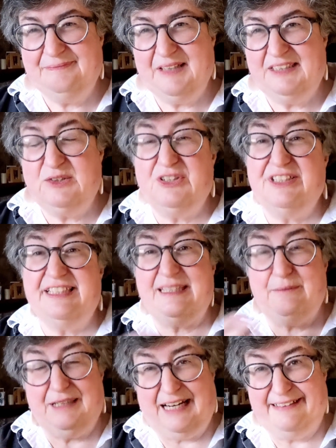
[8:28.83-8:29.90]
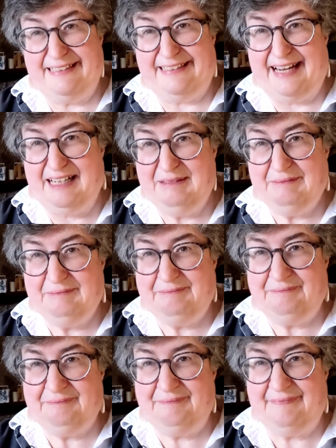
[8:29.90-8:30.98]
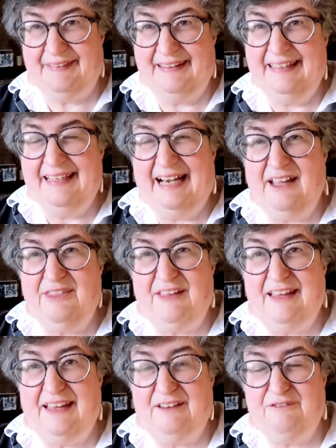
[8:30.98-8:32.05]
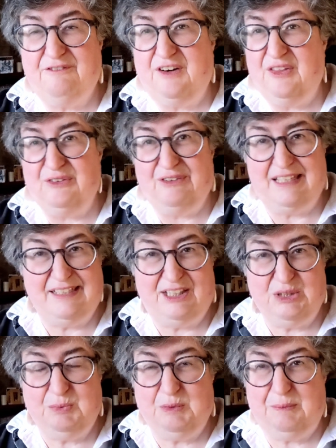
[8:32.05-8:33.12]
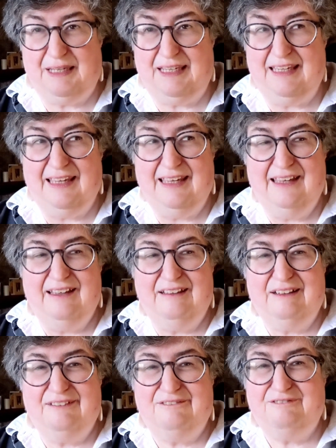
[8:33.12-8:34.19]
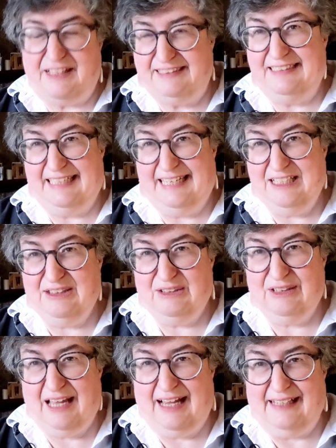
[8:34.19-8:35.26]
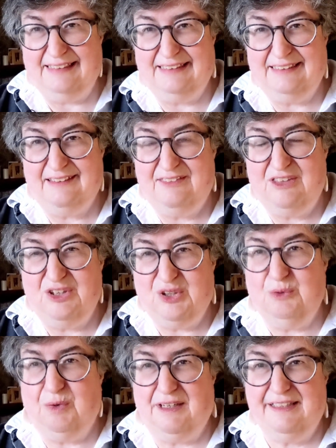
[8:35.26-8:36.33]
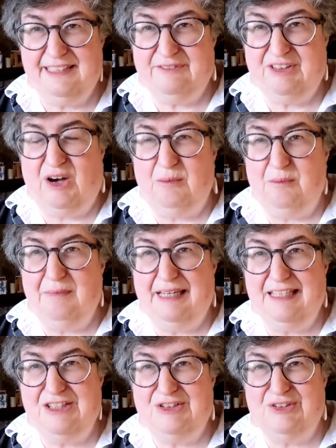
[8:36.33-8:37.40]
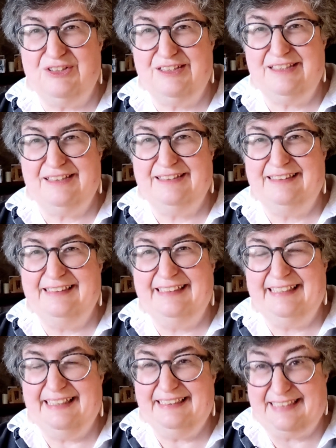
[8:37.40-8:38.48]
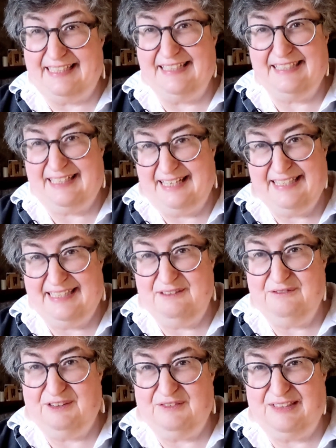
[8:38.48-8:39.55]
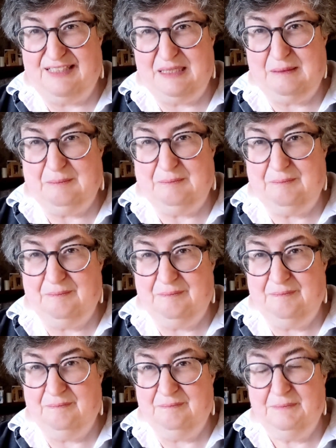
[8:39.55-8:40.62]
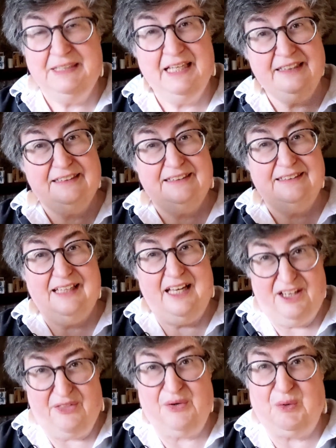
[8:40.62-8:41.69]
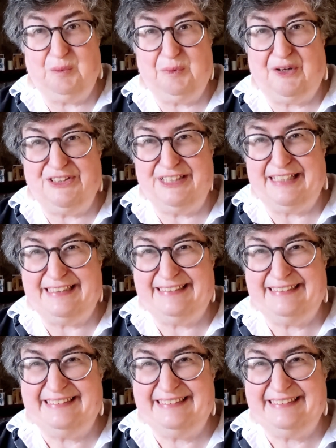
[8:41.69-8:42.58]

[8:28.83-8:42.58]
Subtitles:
So there's a similarity there. I think further research would be fascinating to look at the new words that have come into use since the 1950s. But that's another whole project.